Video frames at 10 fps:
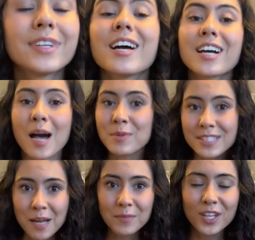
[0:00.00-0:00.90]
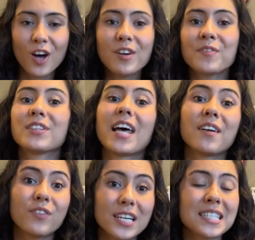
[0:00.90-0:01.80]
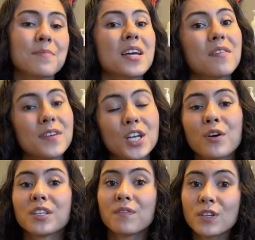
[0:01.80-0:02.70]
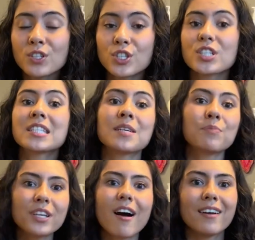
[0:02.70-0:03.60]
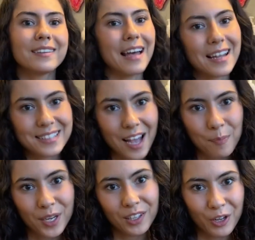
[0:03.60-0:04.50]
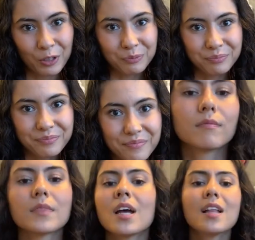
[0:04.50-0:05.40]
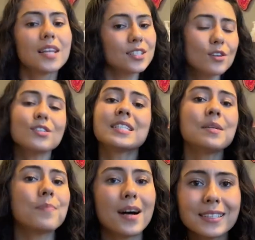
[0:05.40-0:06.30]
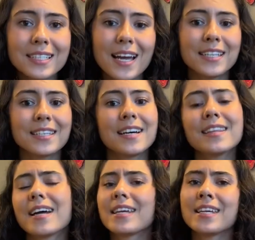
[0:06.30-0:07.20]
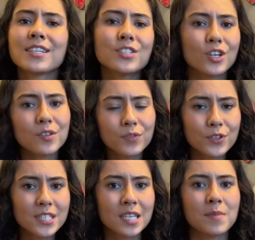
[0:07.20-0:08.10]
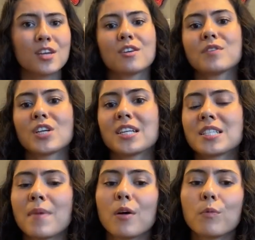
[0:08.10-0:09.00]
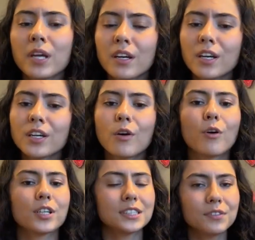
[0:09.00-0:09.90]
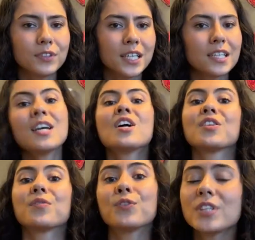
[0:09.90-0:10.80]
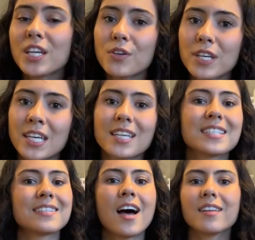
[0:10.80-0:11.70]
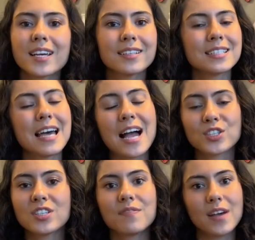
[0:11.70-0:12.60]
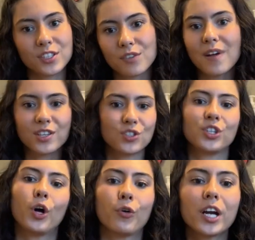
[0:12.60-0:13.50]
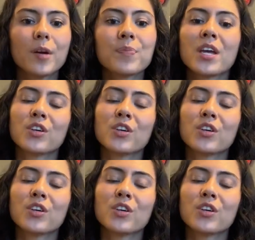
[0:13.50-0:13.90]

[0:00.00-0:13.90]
Comment down below if you'd like for us to make a video in the future simply on that topic alone. Let's also debunk the idea that eating certain foods can make your vagina smell weird or different food that you eat is not likely to actually affect your vaginal odor.